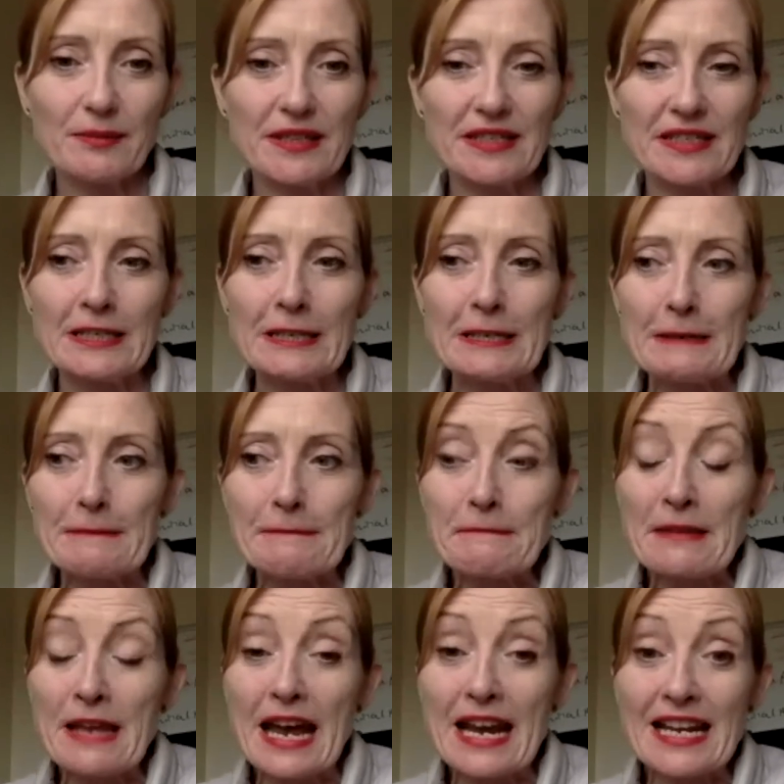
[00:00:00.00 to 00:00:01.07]

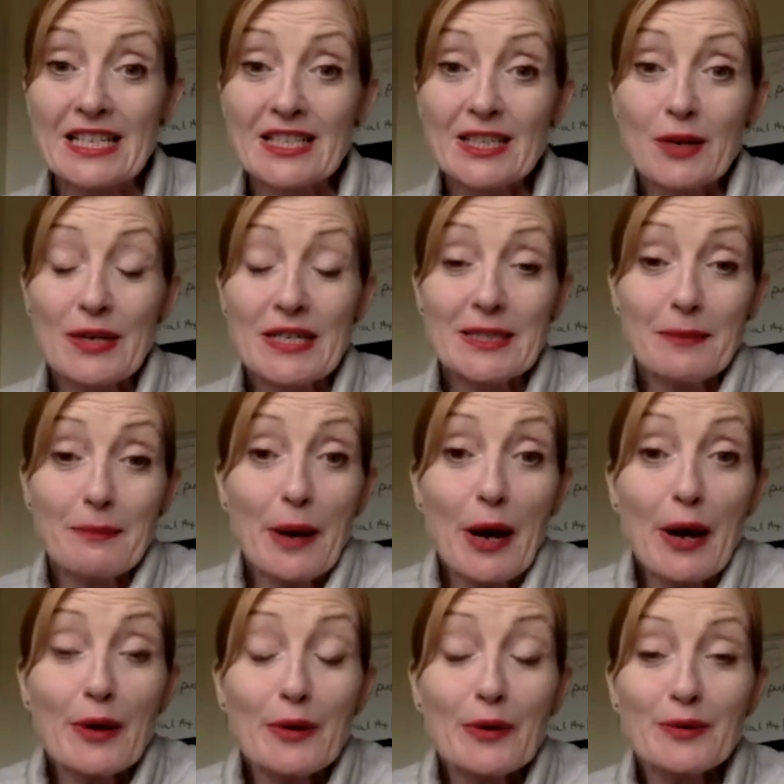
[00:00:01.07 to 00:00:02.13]
And so I
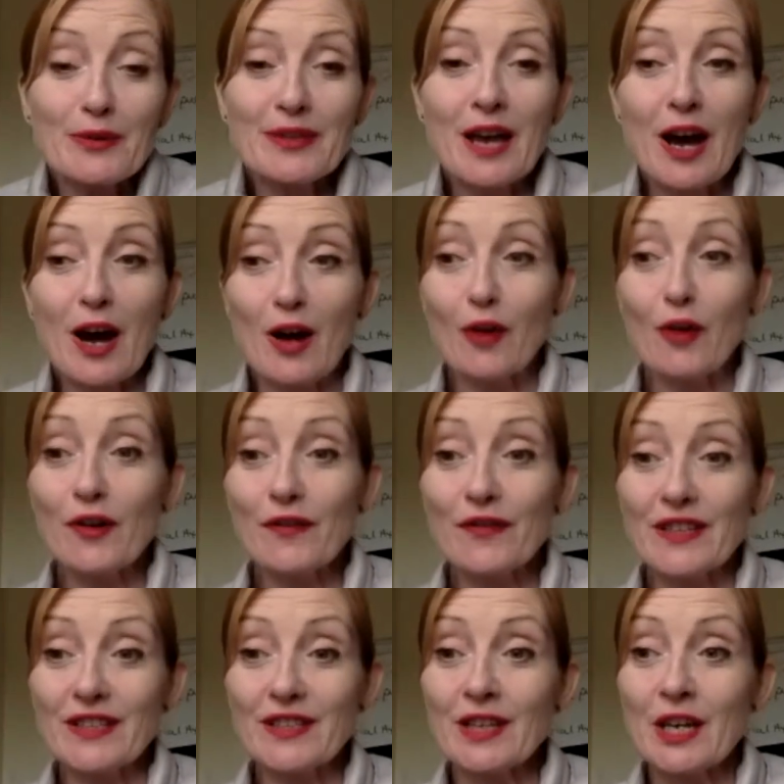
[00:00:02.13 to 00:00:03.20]
suppose a lot of
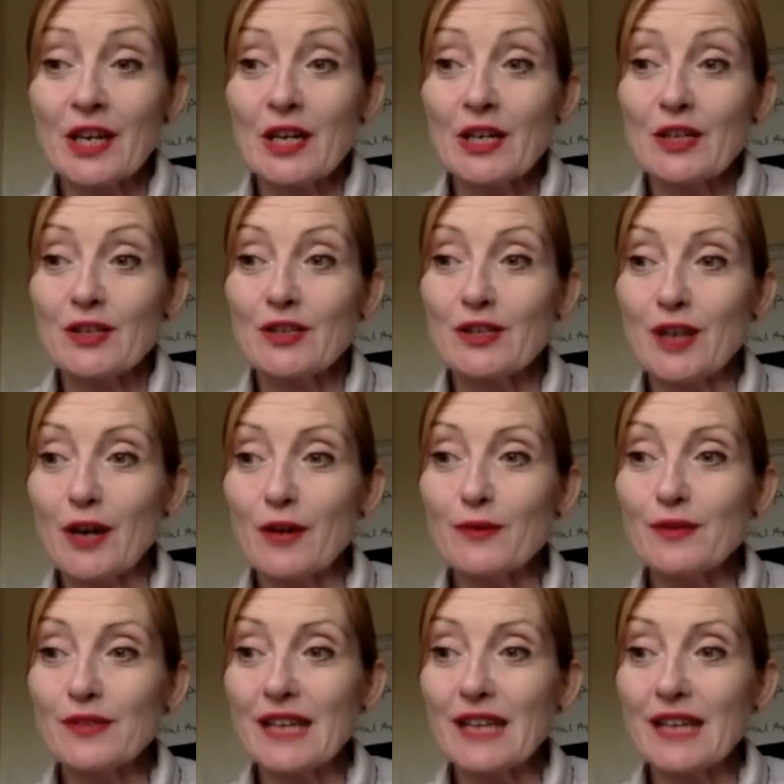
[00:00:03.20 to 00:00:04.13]
us don't